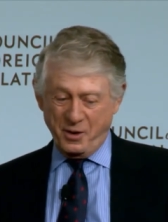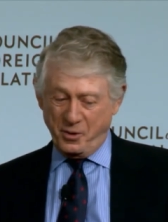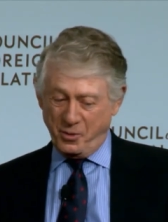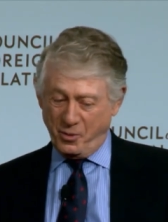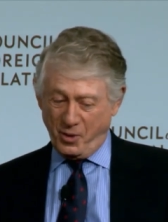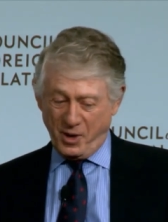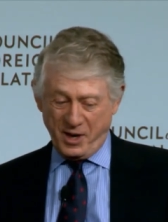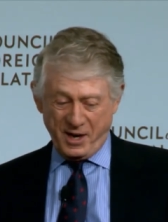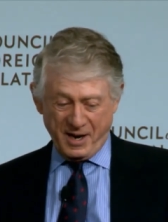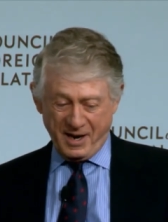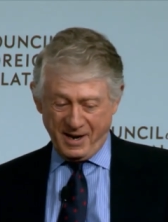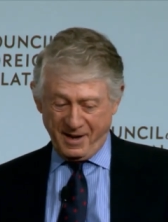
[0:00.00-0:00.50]

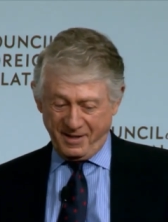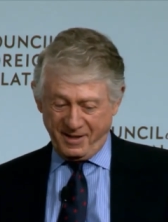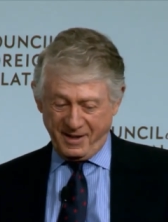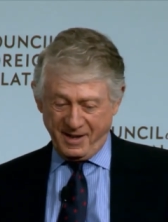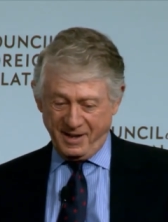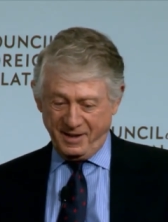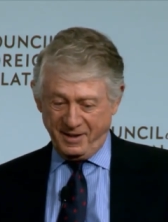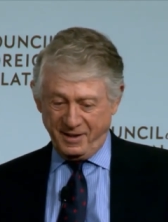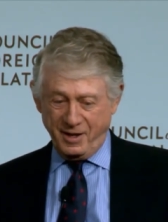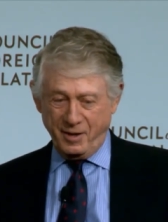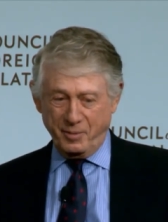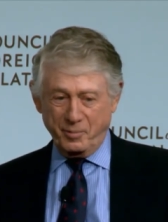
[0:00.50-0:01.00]
We had
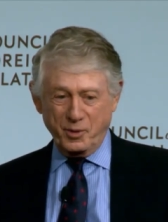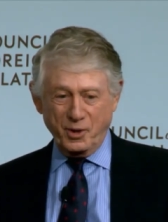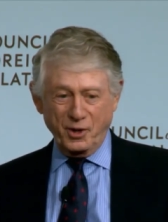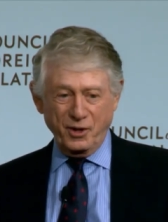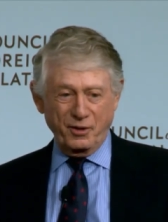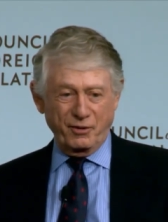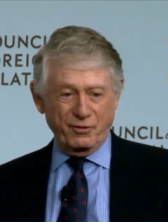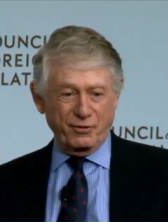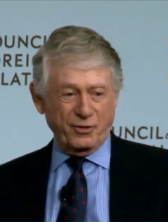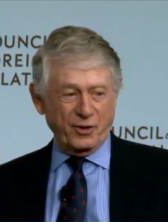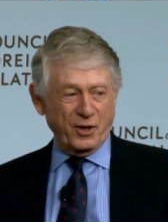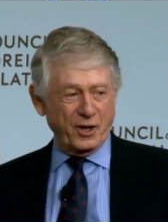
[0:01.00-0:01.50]
that number
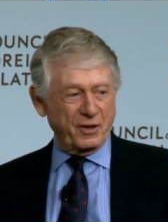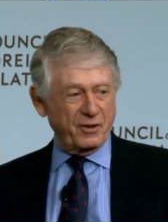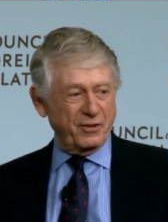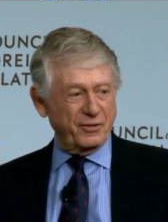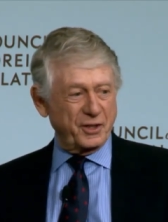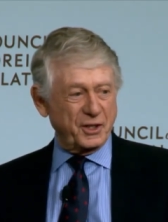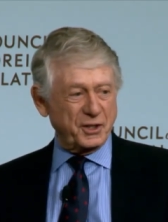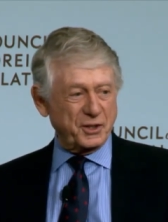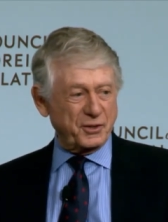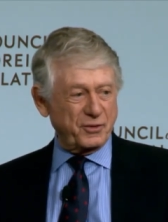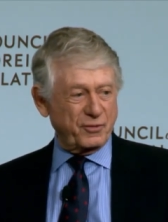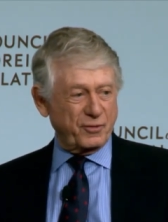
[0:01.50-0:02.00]
in front of
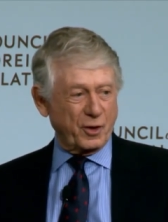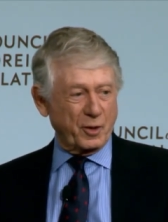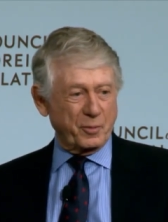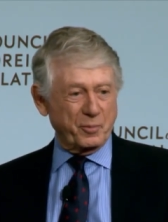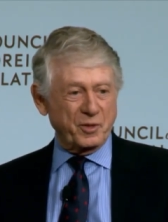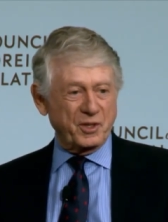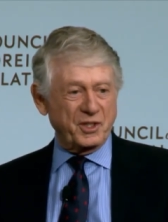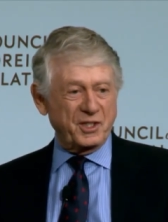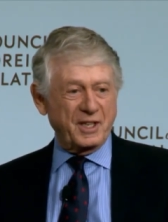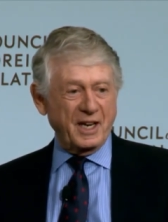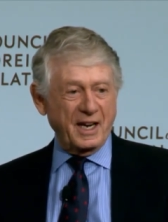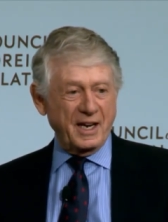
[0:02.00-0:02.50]
us from
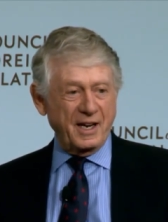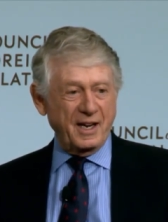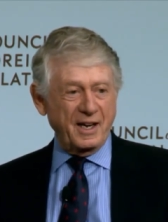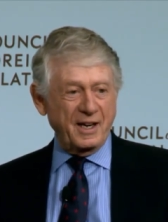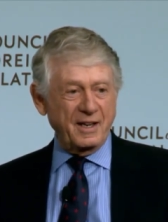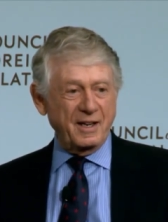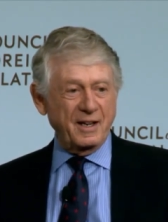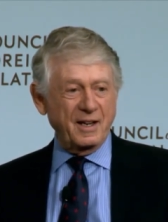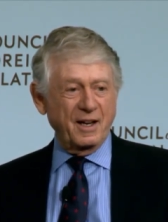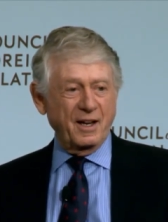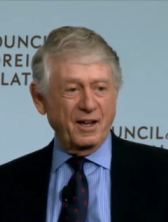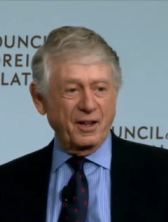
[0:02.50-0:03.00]

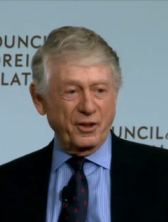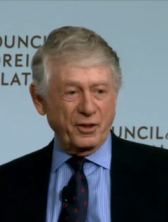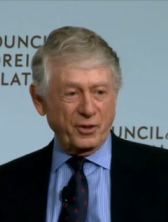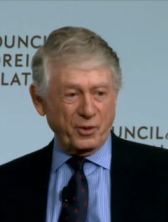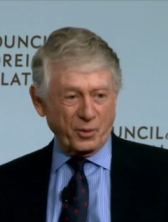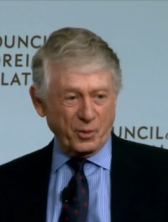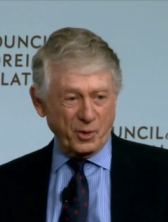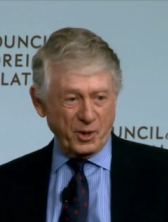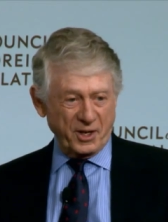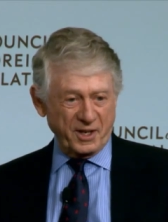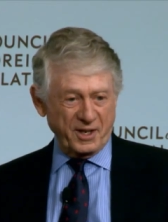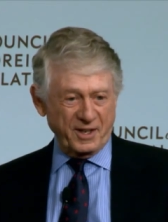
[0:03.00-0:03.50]
day
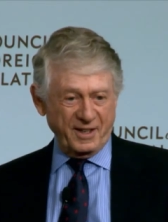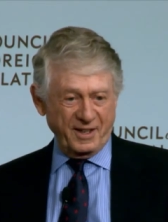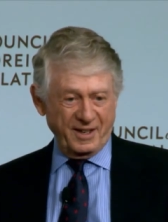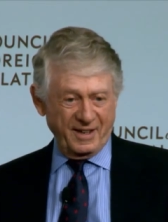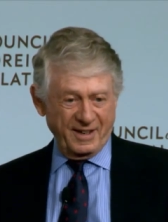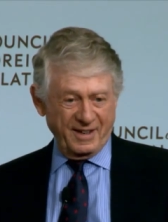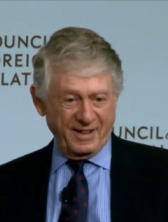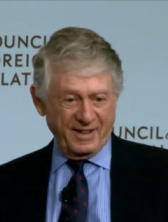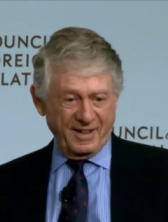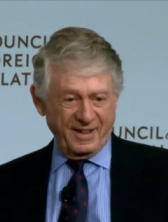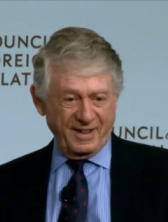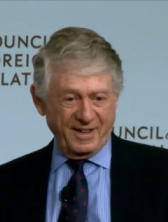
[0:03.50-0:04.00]
three
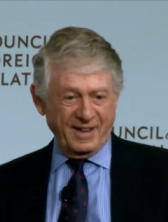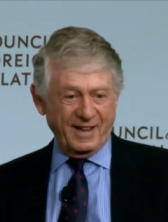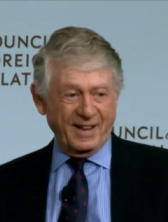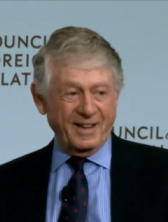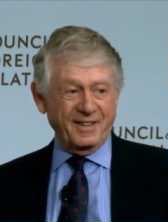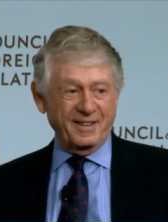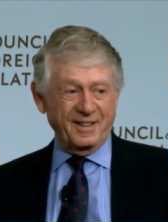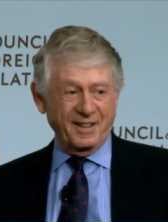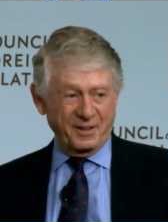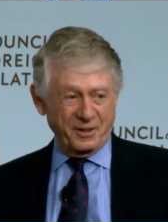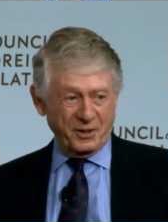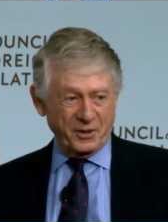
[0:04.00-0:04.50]

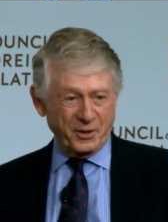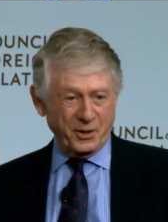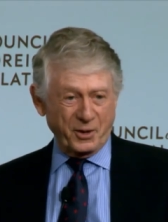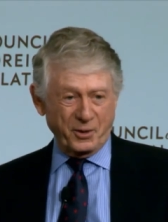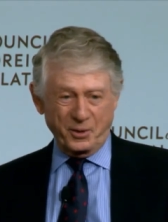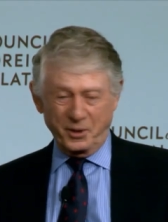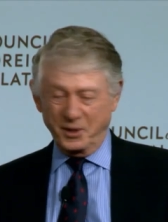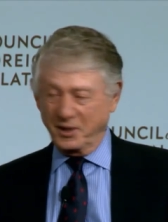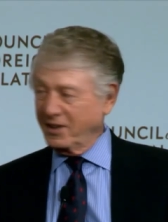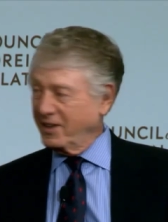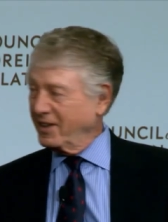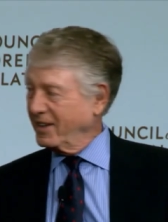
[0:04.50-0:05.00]
and didn't know
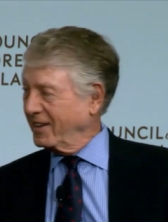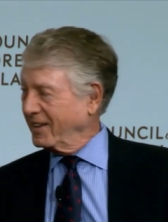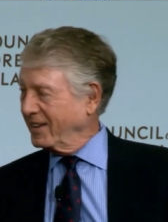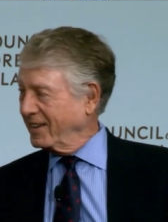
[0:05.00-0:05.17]
it.